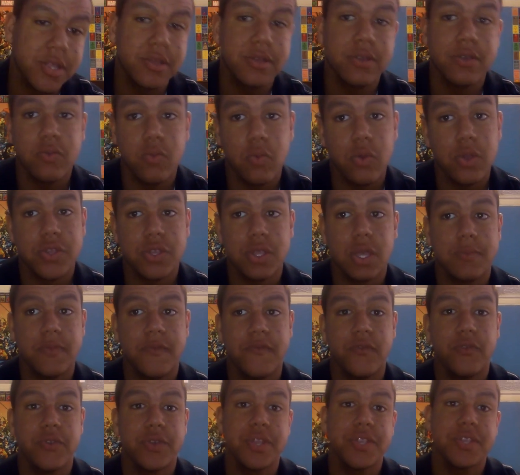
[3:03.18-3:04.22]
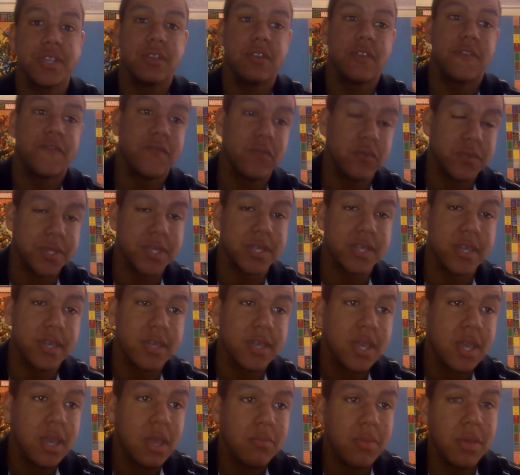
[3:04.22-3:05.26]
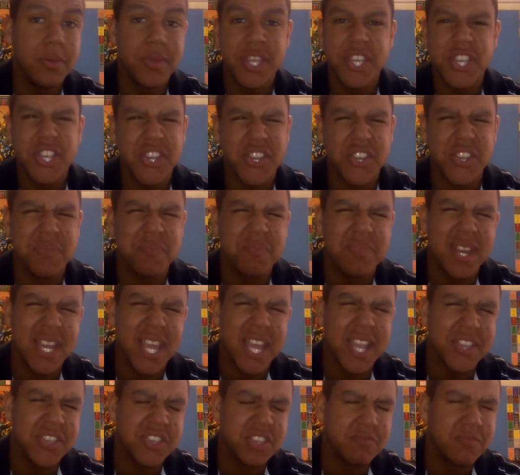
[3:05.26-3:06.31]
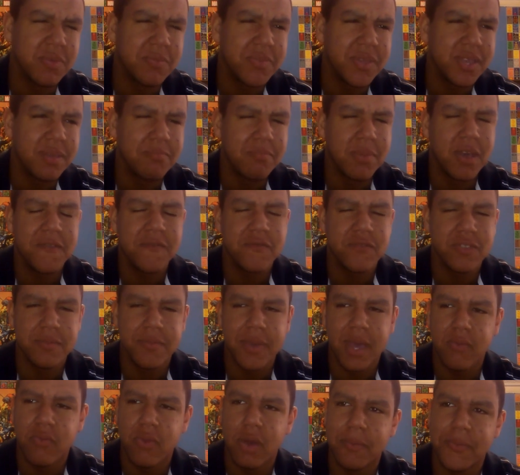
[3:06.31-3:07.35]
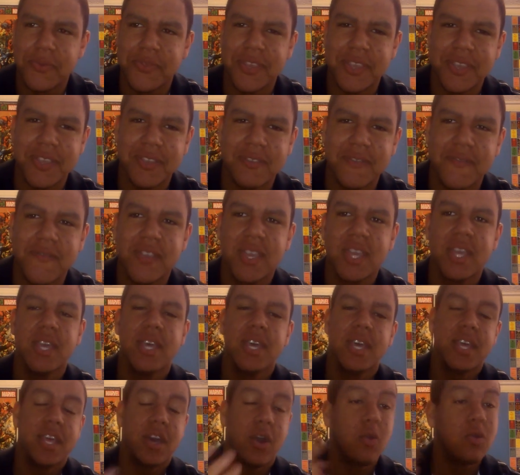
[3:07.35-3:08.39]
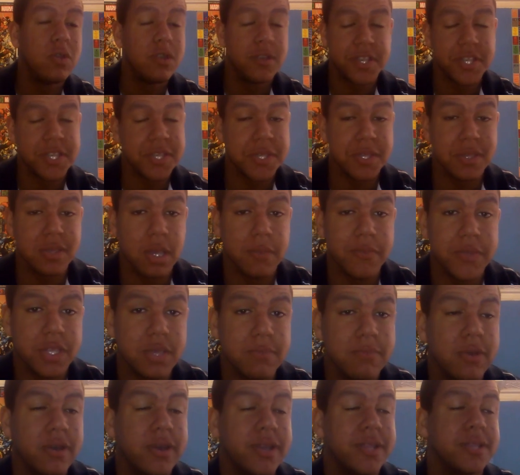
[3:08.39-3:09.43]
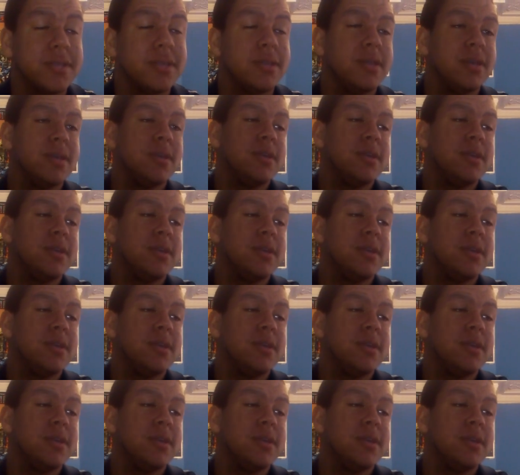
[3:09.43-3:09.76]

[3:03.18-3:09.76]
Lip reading: don't know what type of audience, I look forward to that. But this is just planned, so I'm a bit muffled about what I'm thinking of. All of this is coming to mind.